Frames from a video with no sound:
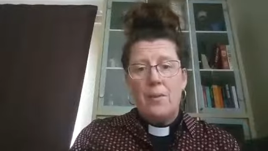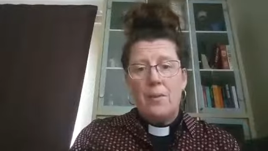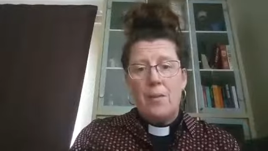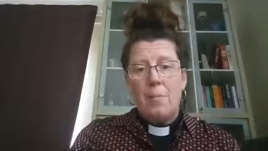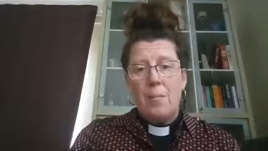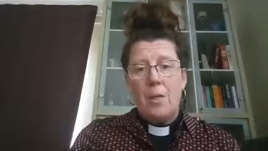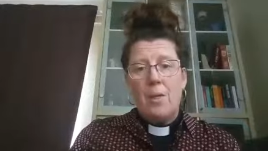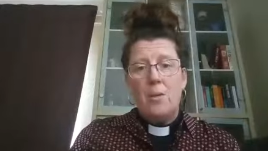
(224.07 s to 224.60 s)

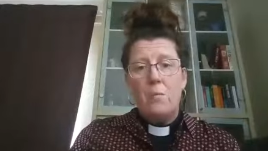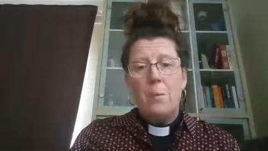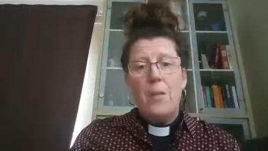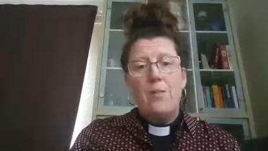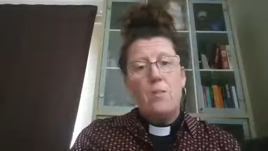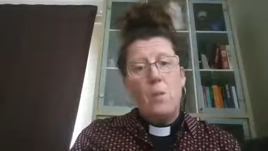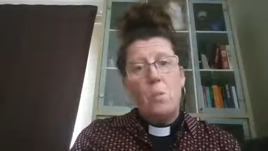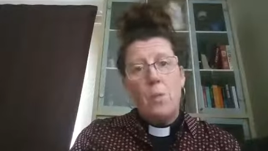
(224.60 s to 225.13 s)
Because
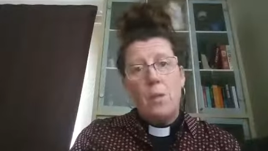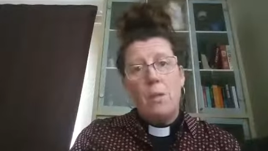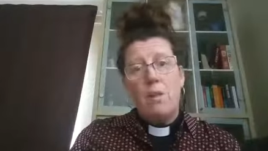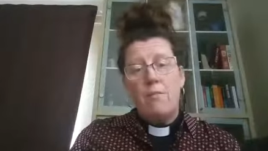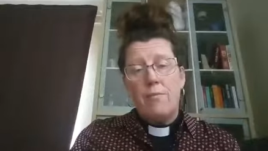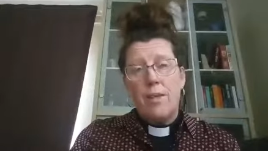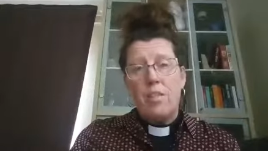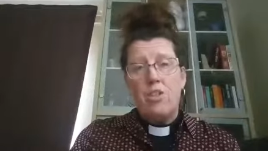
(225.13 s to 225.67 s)
Peter will
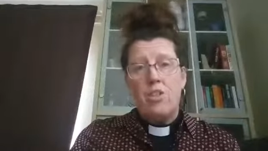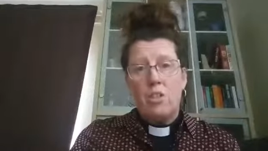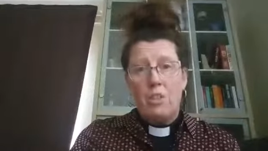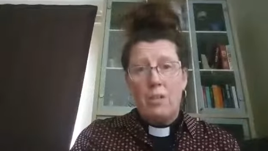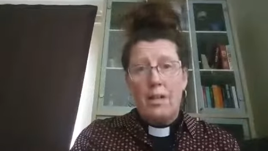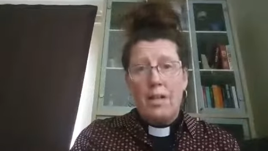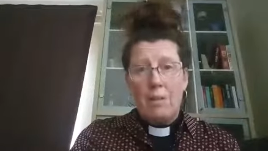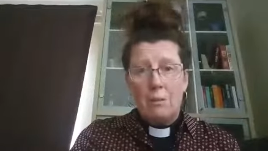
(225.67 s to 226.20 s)
eventually
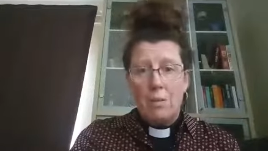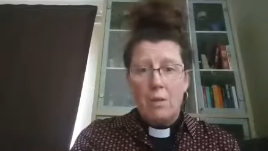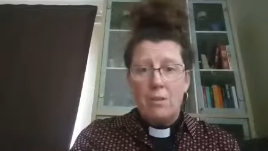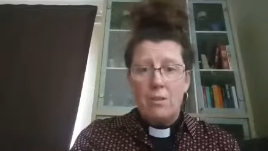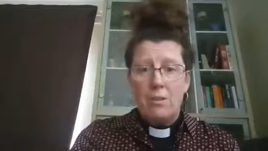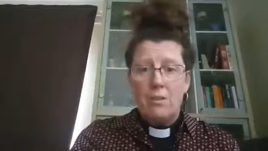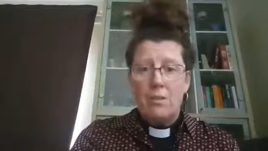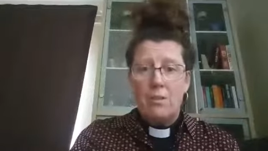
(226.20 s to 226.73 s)
die a
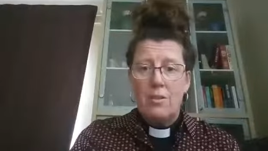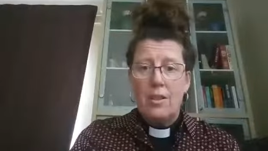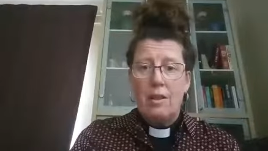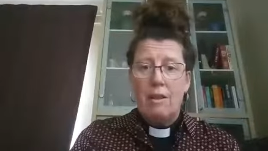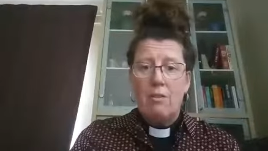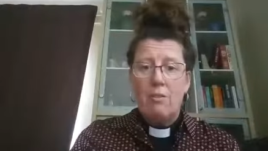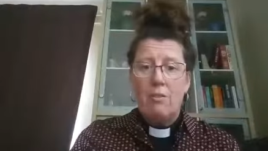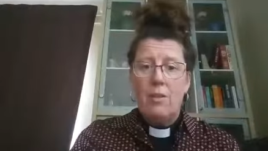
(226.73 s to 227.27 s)
martyr's
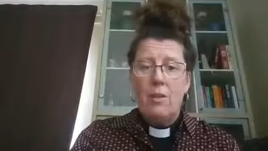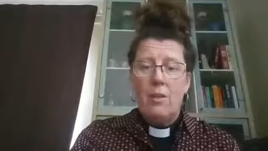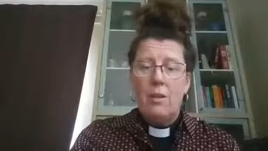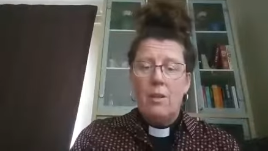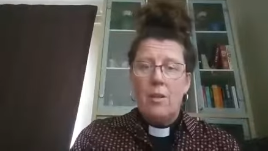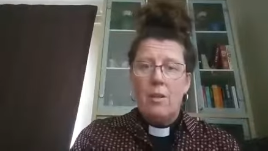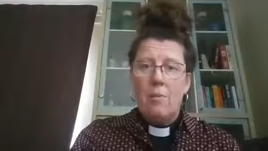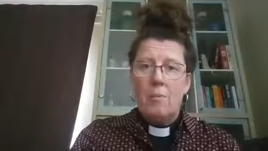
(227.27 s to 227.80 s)
death,
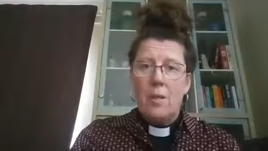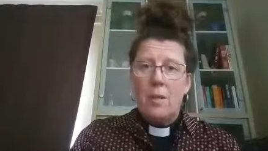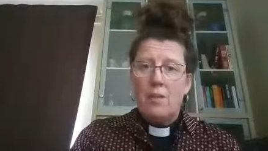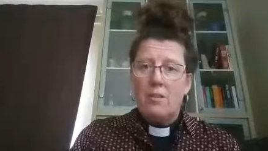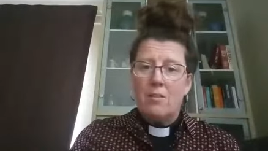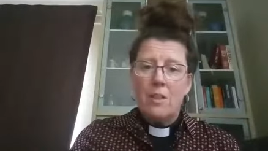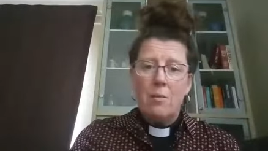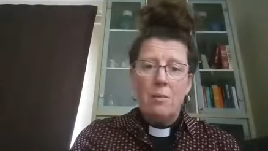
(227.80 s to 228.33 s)
because
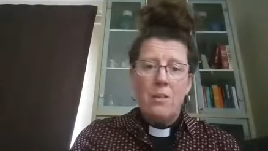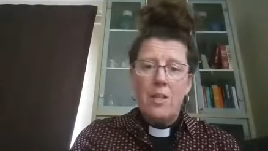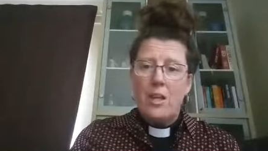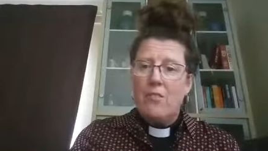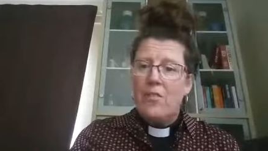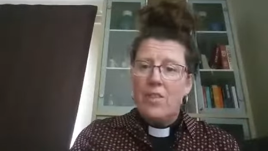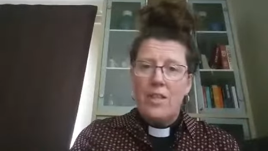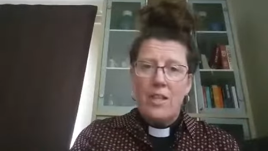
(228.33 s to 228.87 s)
he will
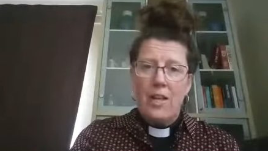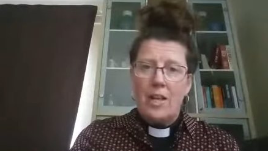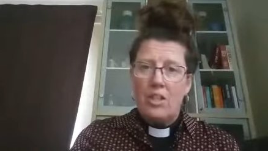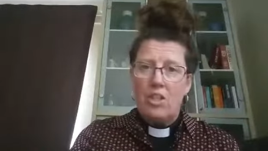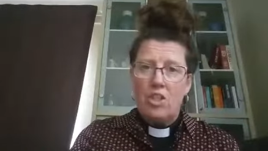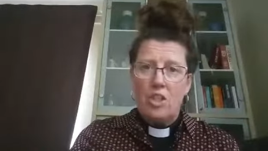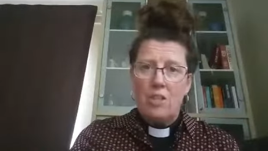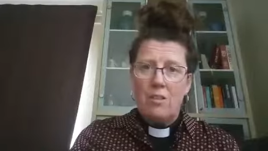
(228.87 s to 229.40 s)
never deny
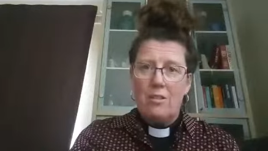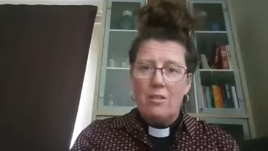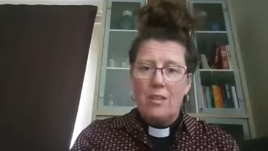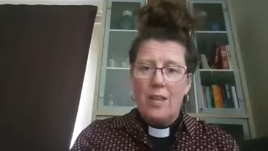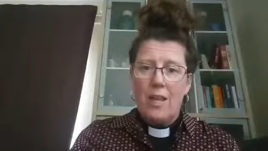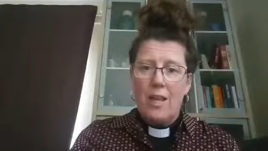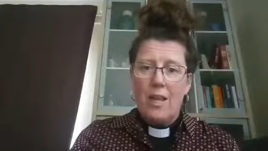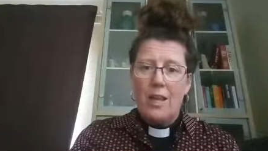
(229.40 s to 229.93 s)
Jesus
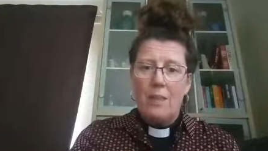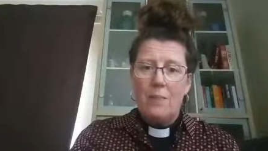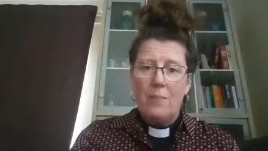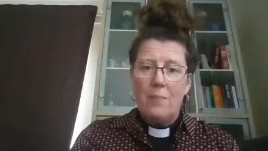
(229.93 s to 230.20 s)
again.